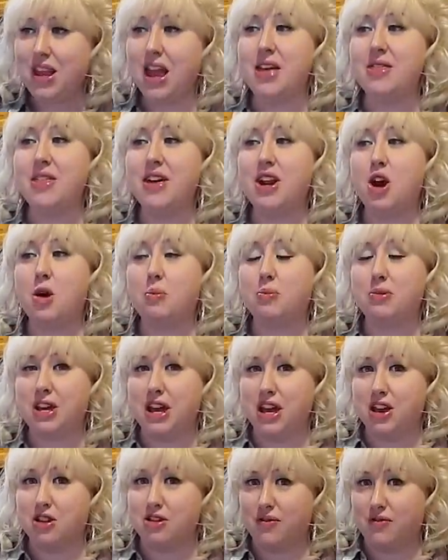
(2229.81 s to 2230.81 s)
And then I'll
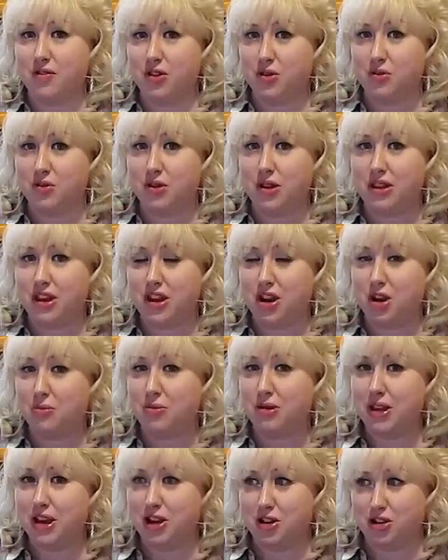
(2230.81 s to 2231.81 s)
play her a few, then I'll
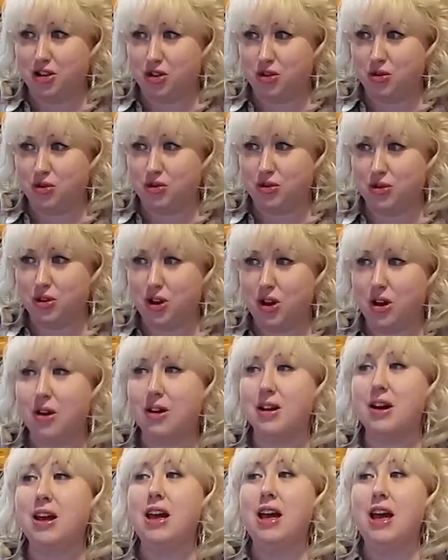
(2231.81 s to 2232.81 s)
play her a Jewel
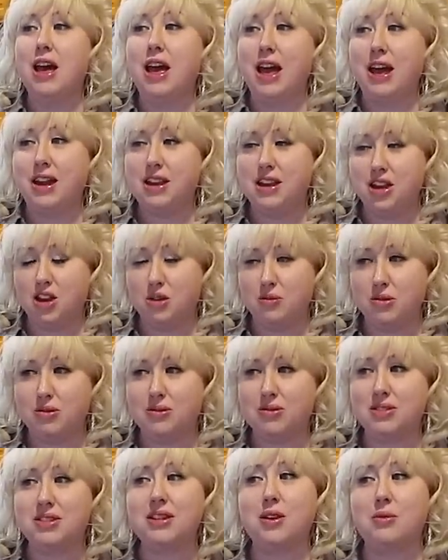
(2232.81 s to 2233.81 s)
song, and Naomi
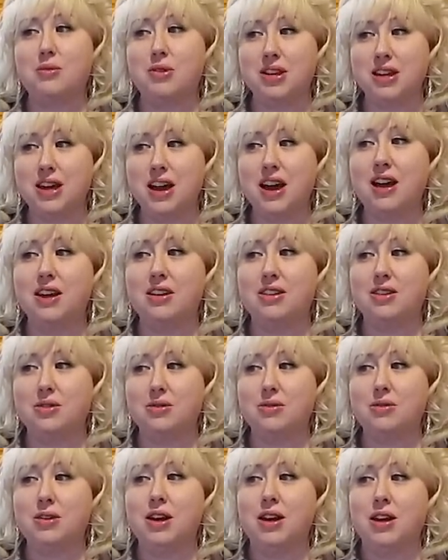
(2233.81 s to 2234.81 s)
will say, well, yeah,
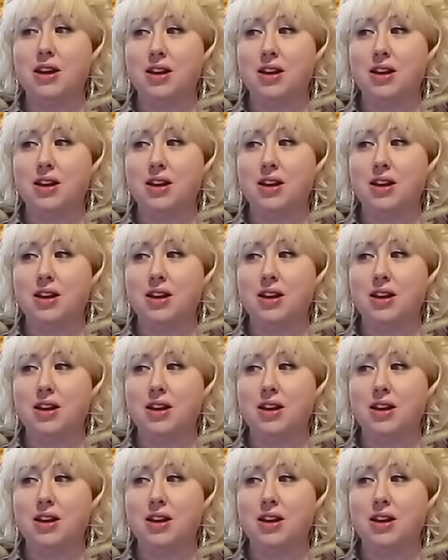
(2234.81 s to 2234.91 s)
you